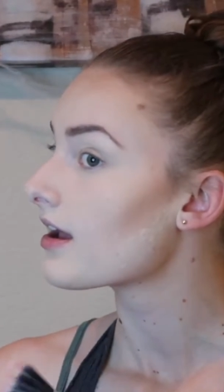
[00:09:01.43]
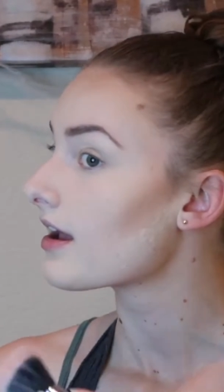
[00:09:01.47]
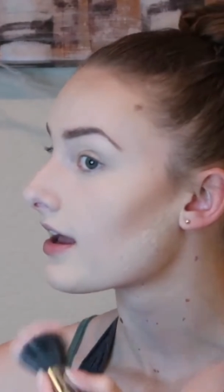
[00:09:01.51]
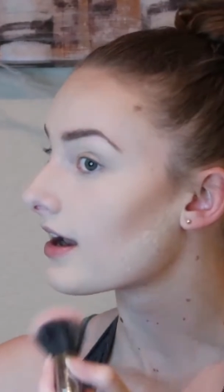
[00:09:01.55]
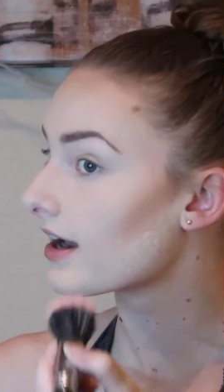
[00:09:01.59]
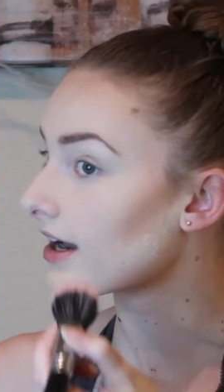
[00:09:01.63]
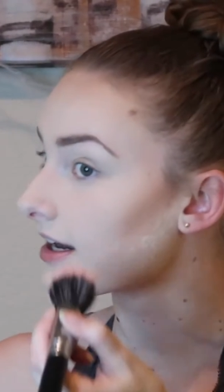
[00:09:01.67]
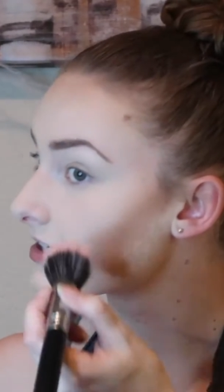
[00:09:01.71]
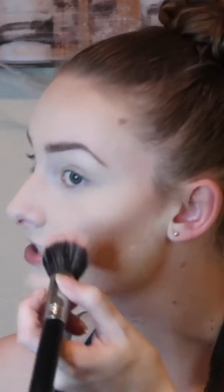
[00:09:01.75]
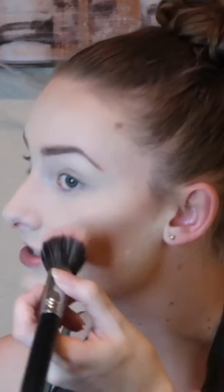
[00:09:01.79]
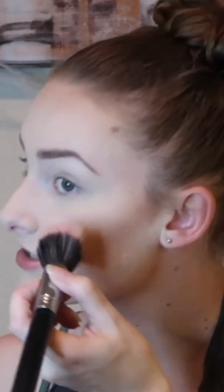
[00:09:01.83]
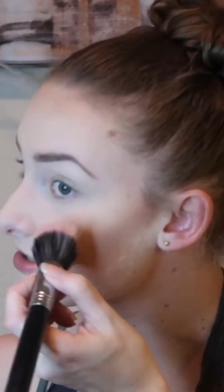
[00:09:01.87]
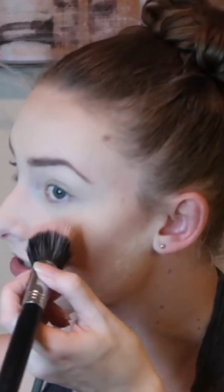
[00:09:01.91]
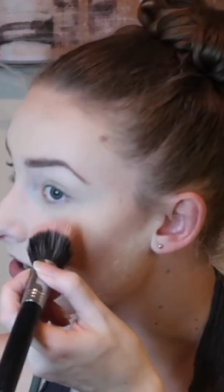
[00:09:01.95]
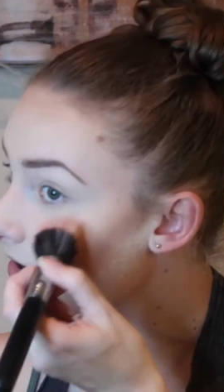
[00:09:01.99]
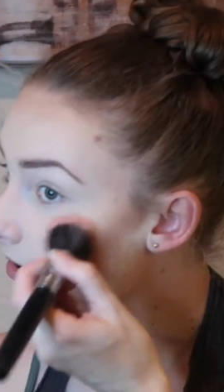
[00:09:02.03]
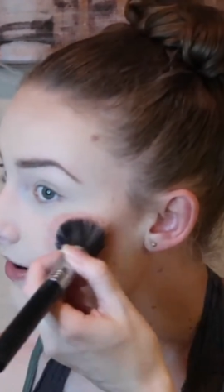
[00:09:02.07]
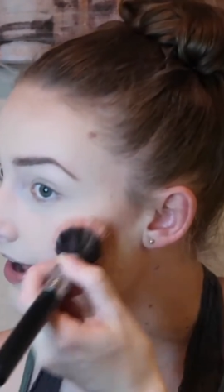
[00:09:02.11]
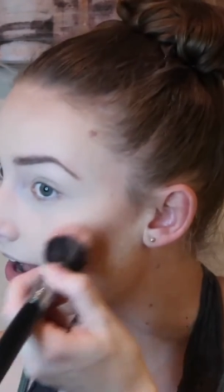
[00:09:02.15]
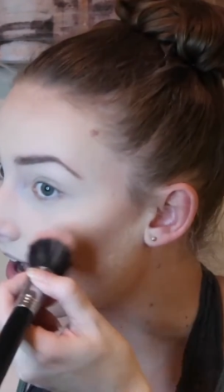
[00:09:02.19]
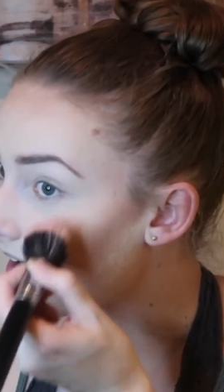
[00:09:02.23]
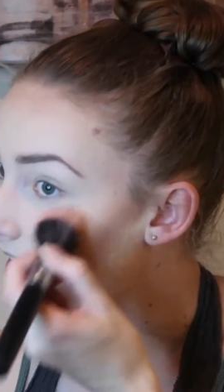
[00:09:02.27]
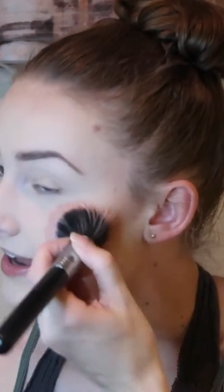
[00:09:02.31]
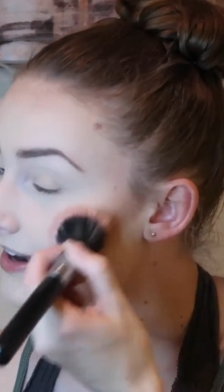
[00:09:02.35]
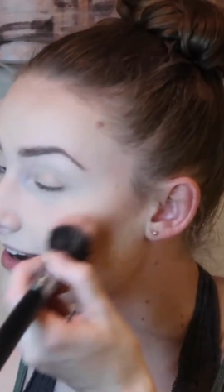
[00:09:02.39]
And I just go
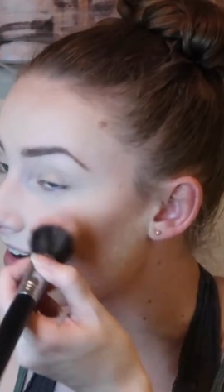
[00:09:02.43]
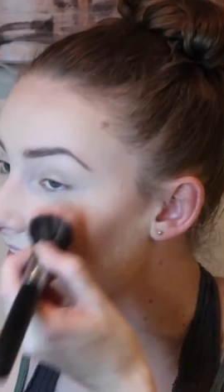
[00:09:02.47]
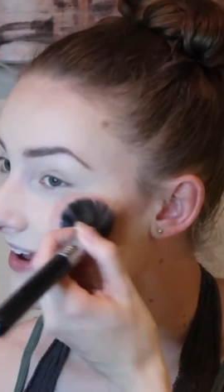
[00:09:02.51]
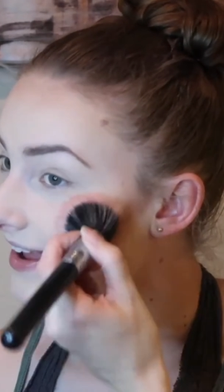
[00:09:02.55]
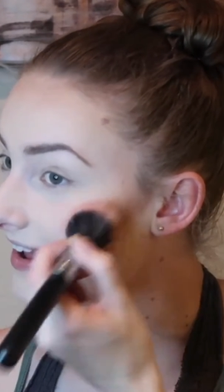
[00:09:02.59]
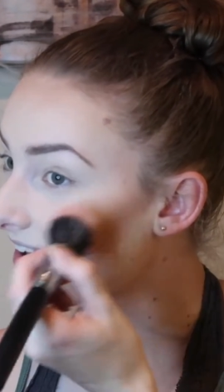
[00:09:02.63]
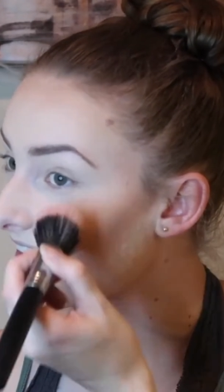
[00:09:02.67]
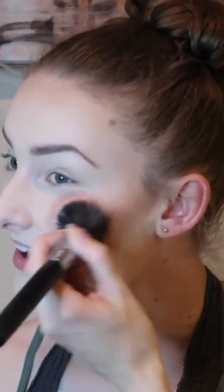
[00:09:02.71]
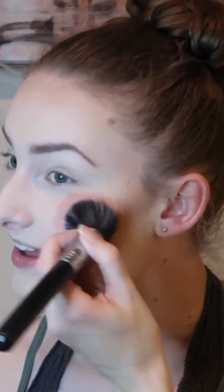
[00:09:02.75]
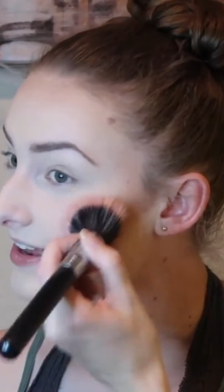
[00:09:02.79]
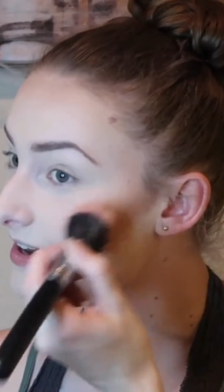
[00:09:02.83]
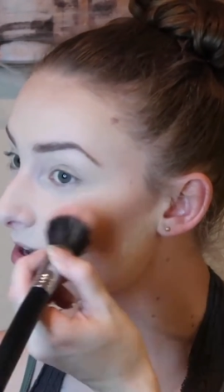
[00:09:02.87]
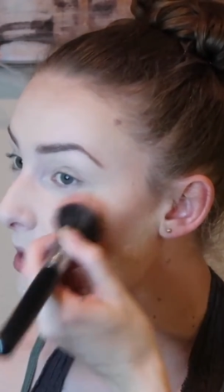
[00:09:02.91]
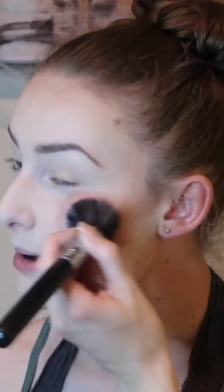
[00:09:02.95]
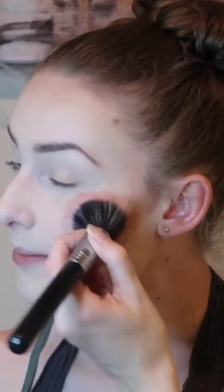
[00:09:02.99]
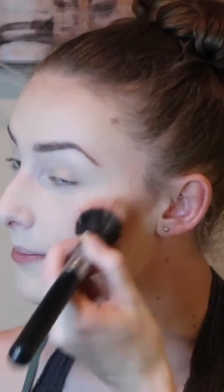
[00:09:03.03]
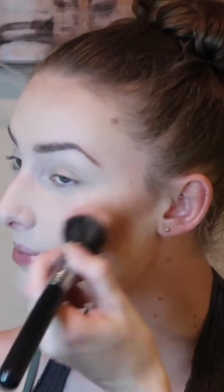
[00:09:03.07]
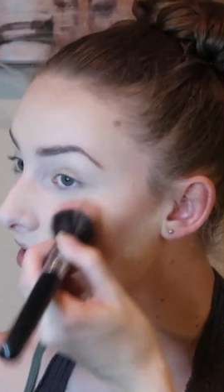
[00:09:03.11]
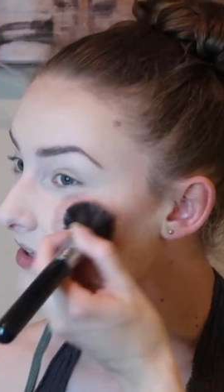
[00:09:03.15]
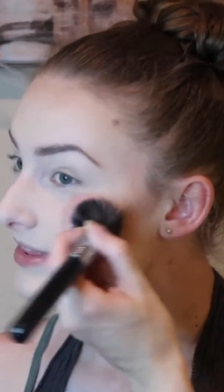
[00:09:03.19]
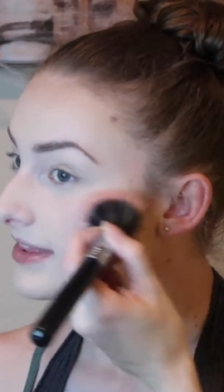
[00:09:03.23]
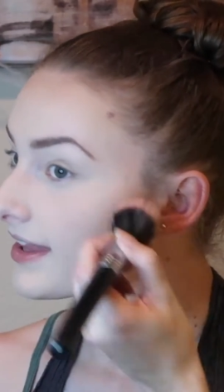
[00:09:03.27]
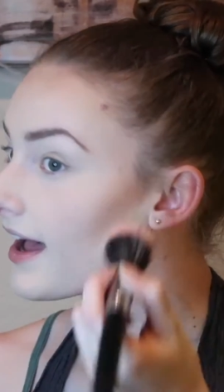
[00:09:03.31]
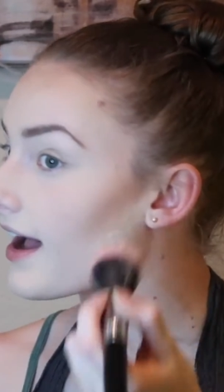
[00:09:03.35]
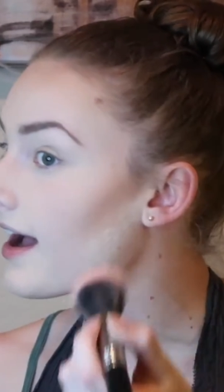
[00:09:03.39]
ahead and
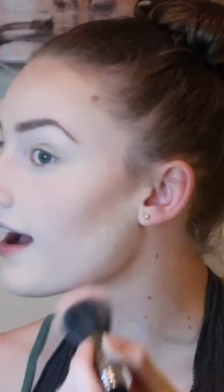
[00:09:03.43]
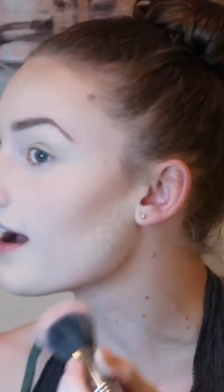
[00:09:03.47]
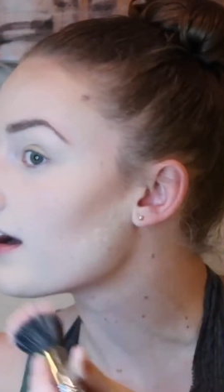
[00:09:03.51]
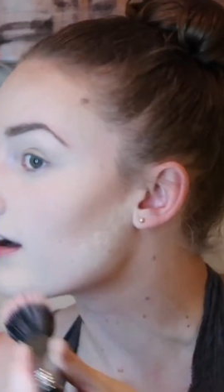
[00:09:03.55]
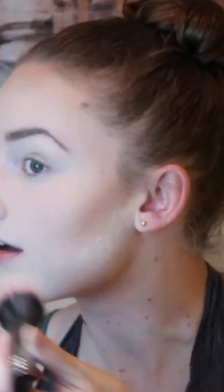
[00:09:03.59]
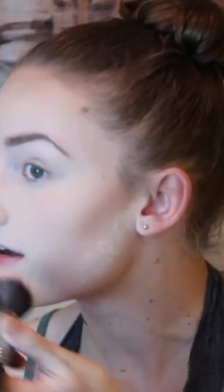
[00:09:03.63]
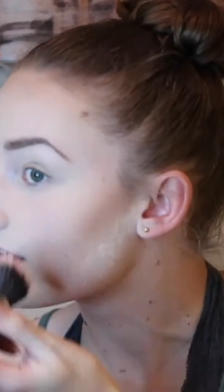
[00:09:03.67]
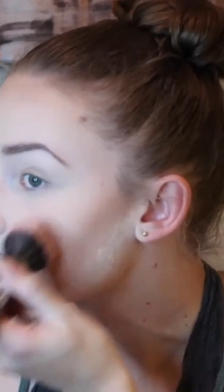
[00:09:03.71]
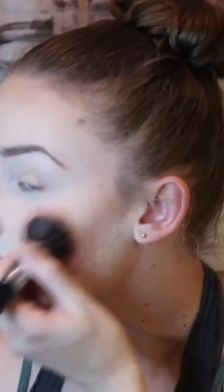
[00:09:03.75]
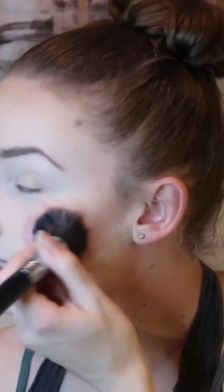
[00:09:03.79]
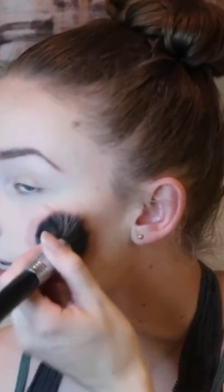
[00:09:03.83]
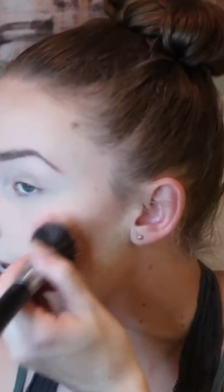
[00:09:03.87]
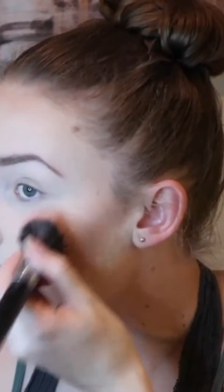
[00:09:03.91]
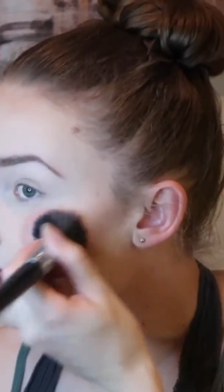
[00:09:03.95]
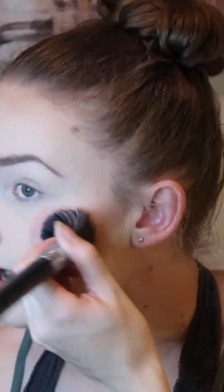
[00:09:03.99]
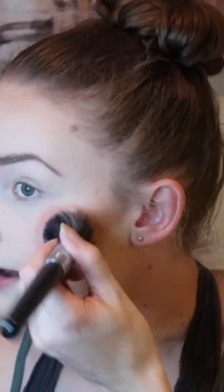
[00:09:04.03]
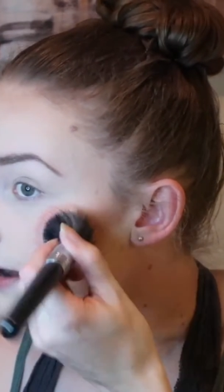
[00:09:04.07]
put that on the